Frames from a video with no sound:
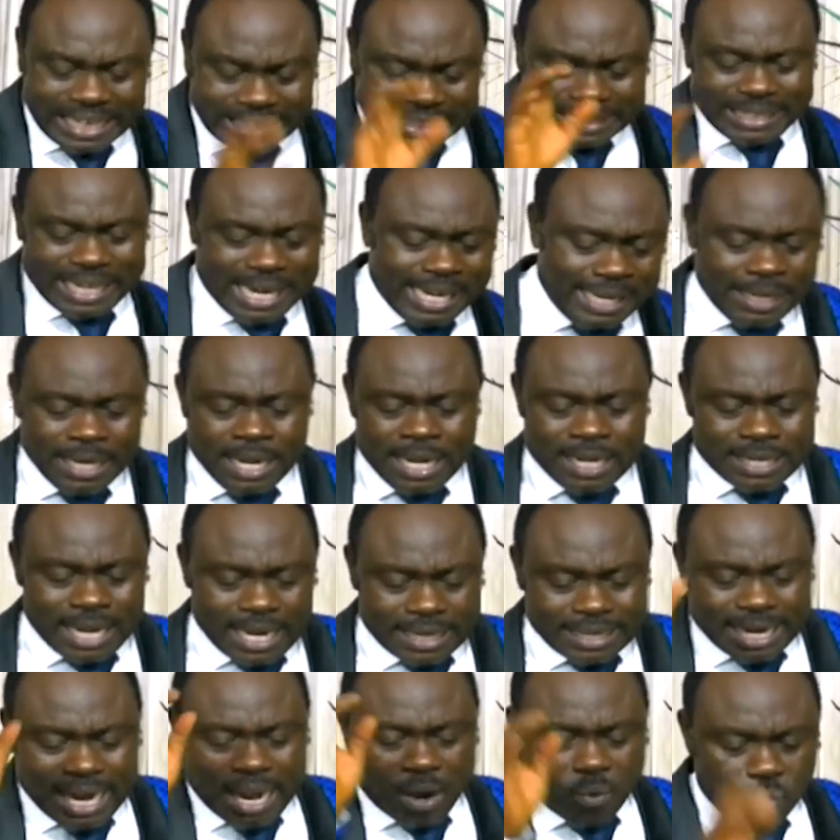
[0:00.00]
thing that
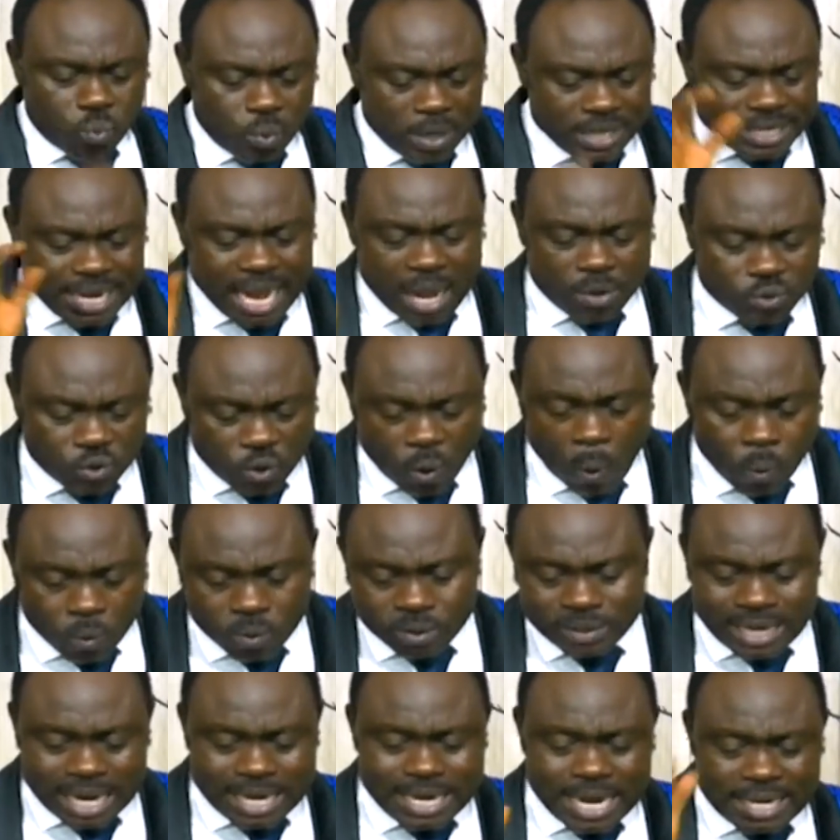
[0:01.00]
now we now know
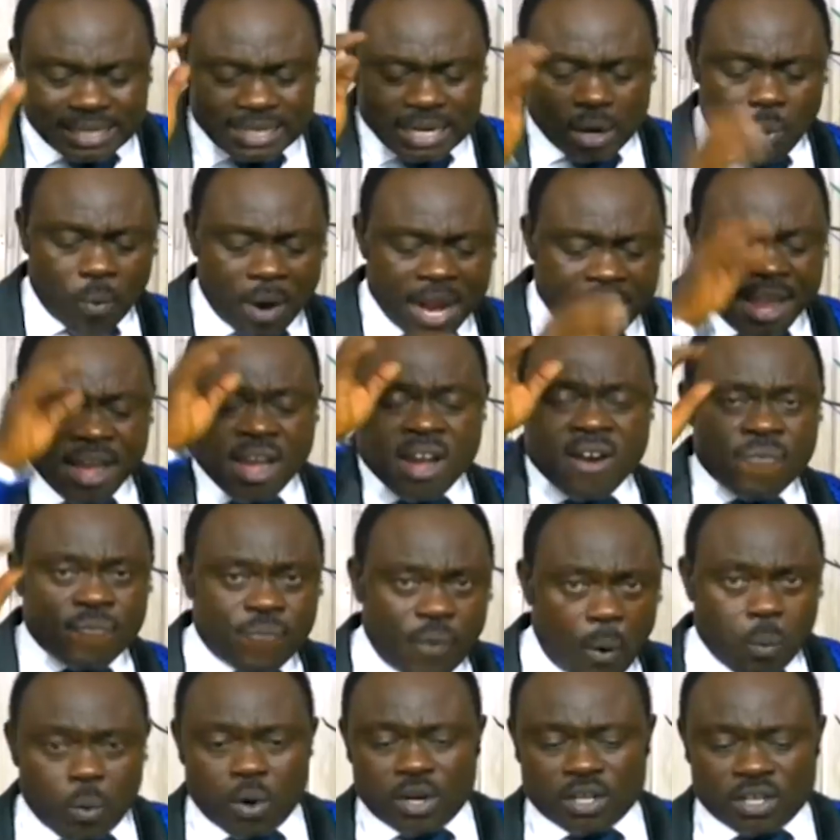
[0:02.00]
that there's a way
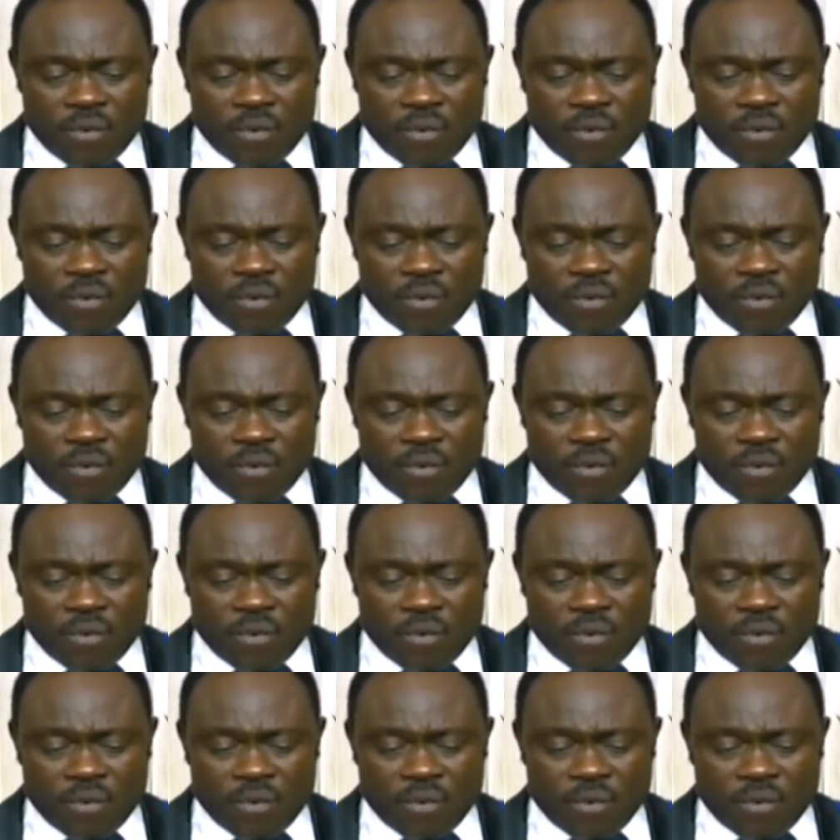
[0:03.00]
forward.